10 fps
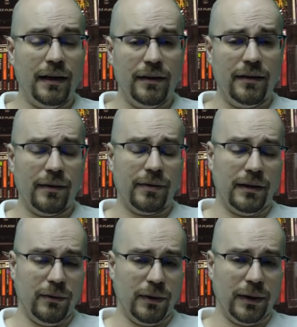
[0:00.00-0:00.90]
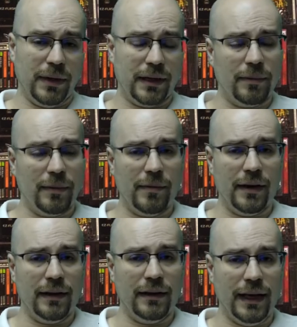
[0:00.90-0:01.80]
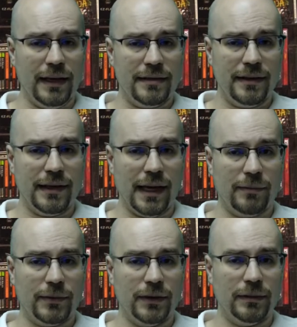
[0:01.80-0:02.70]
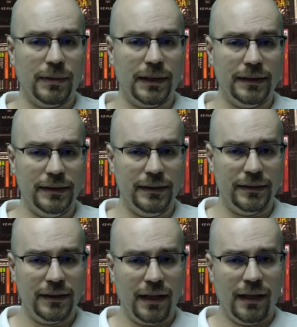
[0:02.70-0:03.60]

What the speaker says: You definitely want to pick up the AC adapter because